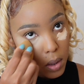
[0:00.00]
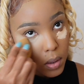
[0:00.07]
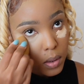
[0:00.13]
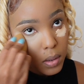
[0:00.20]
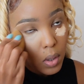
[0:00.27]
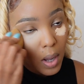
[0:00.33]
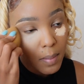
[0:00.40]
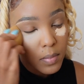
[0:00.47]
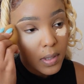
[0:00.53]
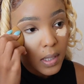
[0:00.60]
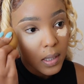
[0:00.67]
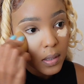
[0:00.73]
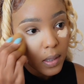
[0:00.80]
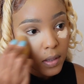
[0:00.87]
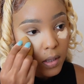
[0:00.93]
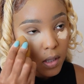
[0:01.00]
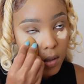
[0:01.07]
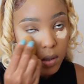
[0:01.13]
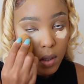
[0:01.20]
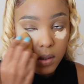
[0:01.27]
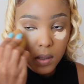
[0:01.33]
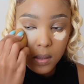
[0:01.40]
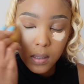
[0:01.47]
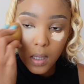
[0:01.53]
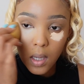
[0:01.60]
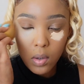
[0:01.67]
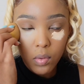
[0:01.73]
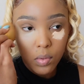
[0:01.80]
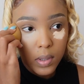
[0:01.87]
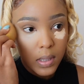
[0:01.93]
So this is not to
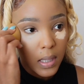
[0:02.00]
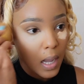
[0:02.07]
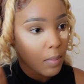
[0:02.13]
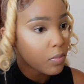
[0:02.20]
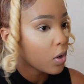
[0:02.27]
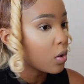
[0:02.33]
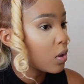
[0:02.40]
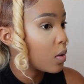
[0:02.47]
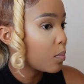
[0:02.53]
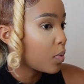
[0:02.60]
say, Wuti, I'm not gonna